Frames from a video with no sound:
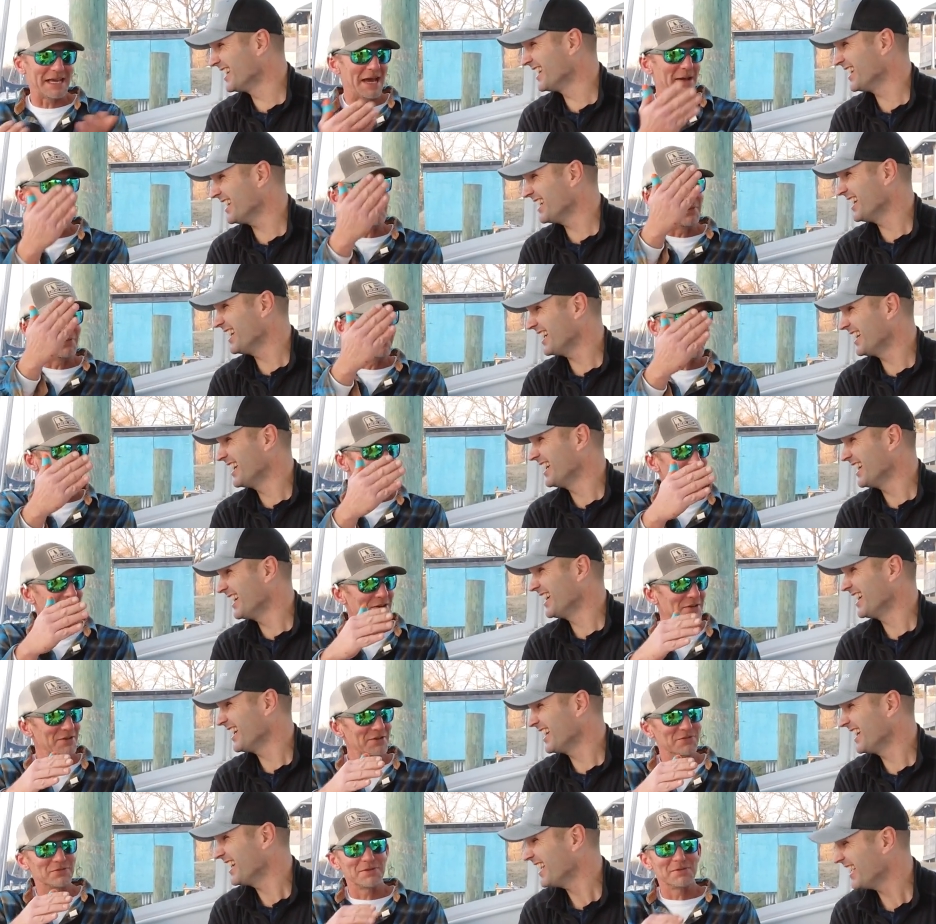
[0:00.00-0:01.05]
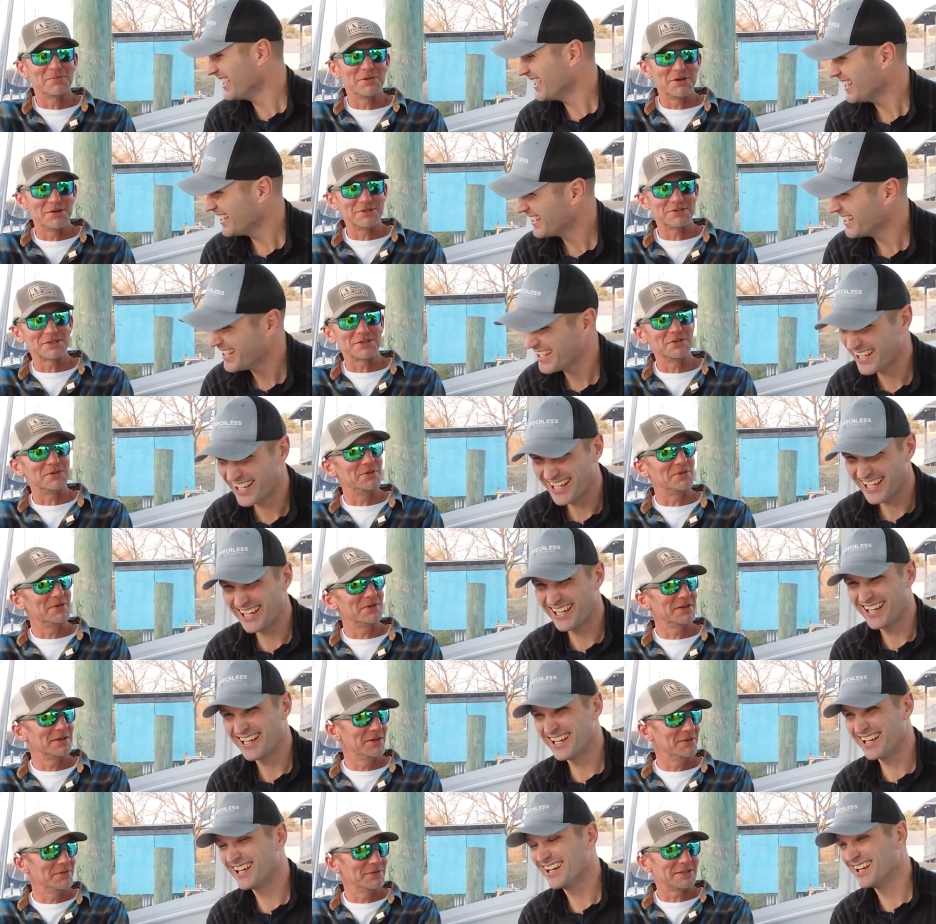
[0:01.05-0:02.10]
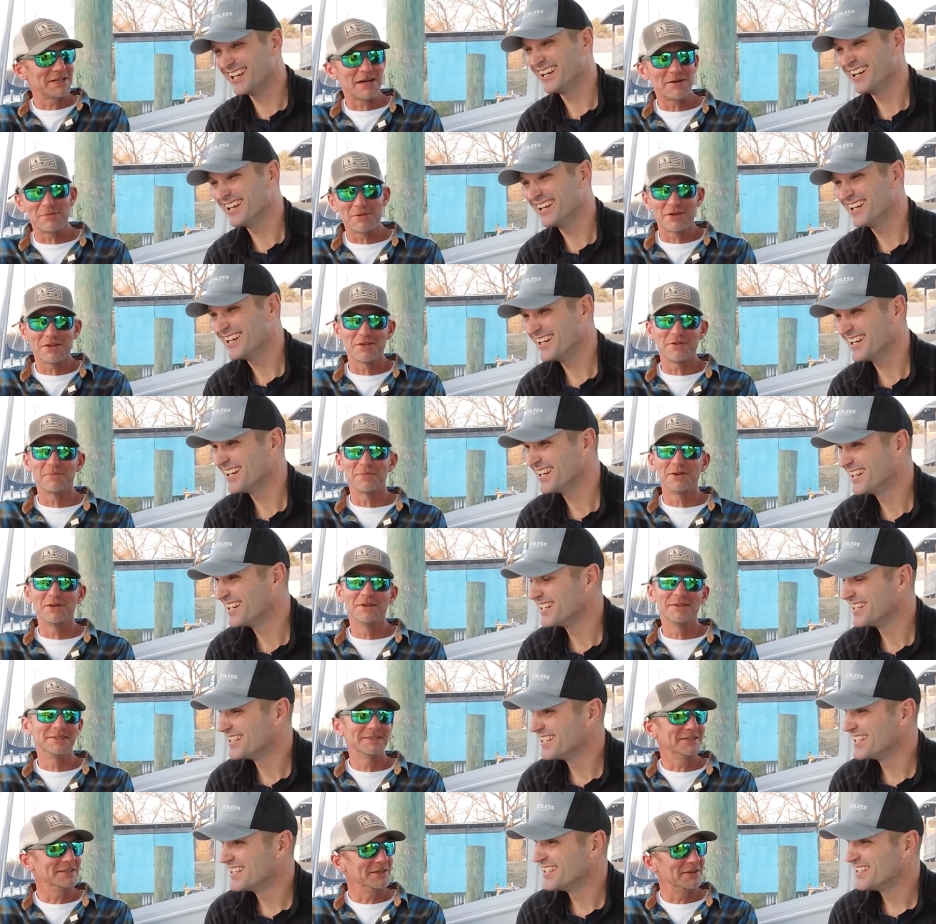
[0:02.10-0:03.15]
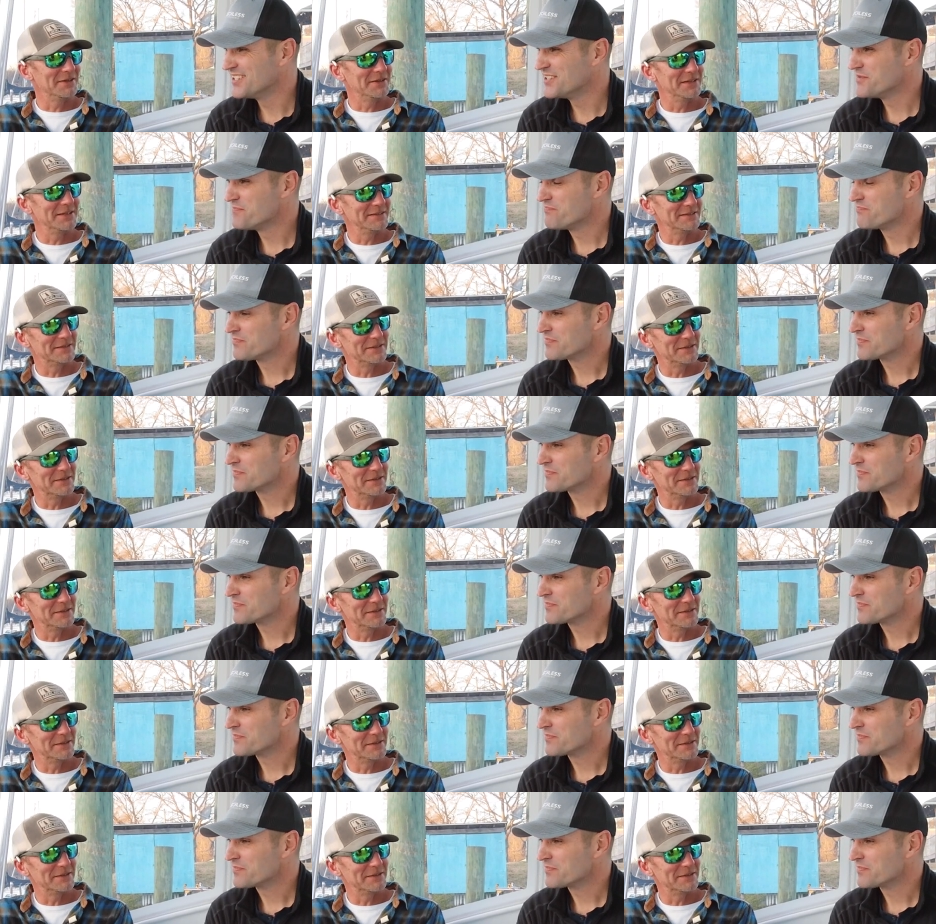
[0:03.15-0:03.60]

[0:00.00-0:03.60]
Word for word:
Speaker 1: captain videos where boats are going over top of other boats and all that